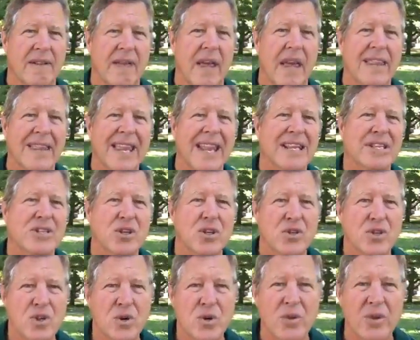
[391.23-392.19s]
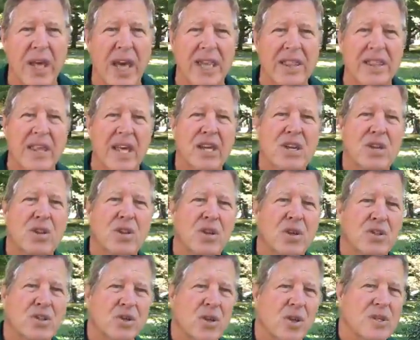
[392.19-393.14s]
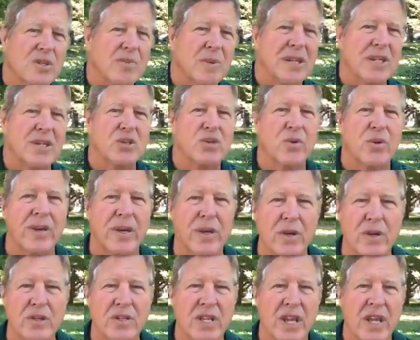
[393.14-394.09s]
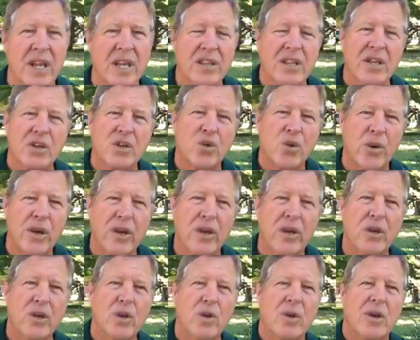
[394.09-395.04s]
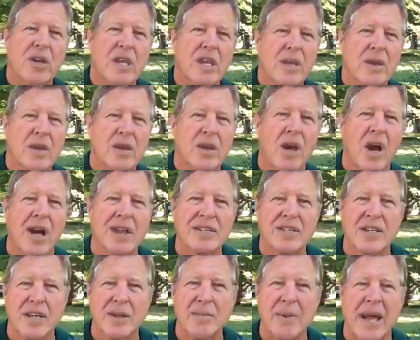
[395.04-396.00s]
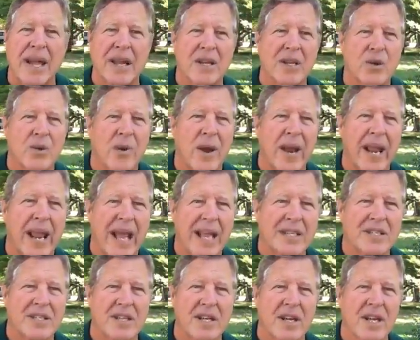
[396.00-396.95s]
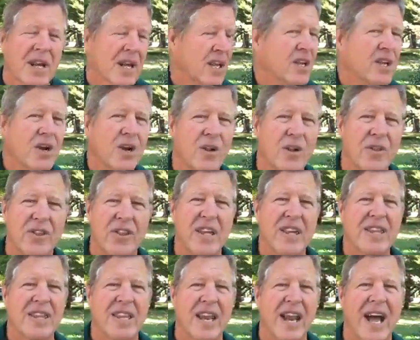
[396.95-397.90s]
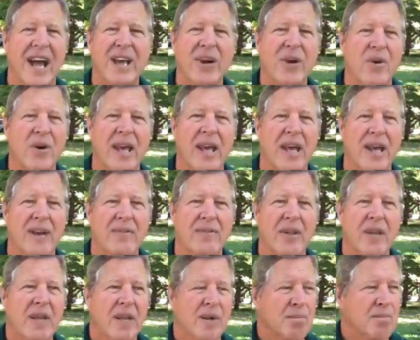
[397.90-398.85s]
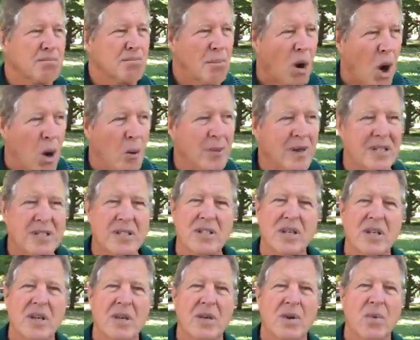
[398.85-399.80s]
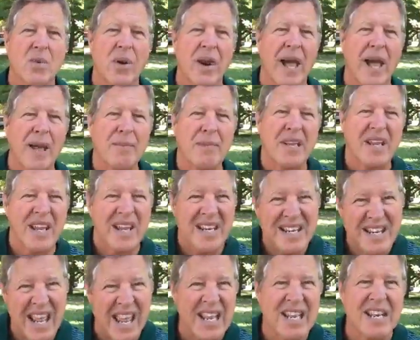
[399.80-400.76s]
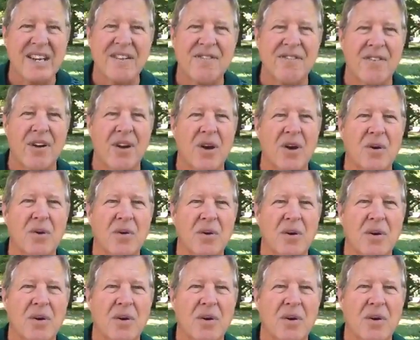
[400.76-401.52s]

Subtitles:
And then as you do that, then there starts being triggers that trigger you keep constantly back in the right action. You don't think that I don't have moments when I'm in a negative flow,